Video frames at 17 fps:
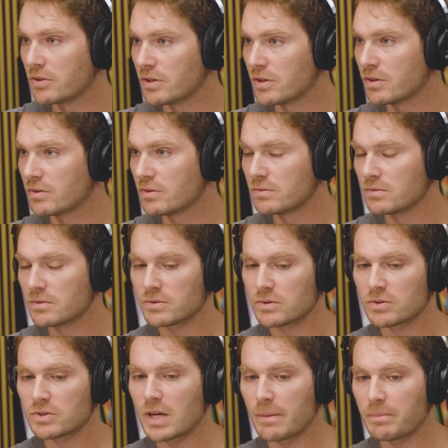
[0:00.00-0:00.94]
to you.
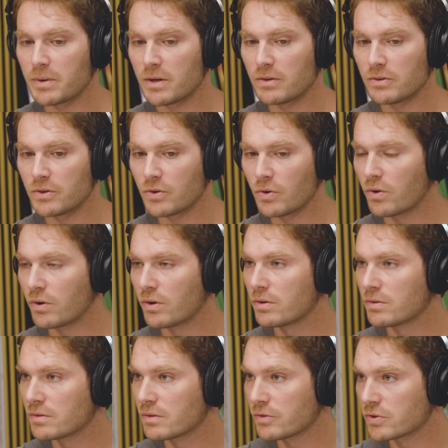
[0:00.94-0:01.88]
As you step in the
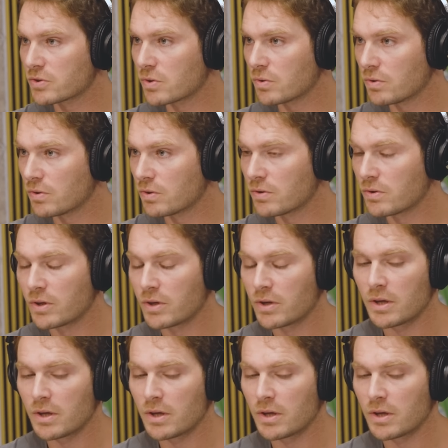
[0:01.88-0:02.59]
door of the school,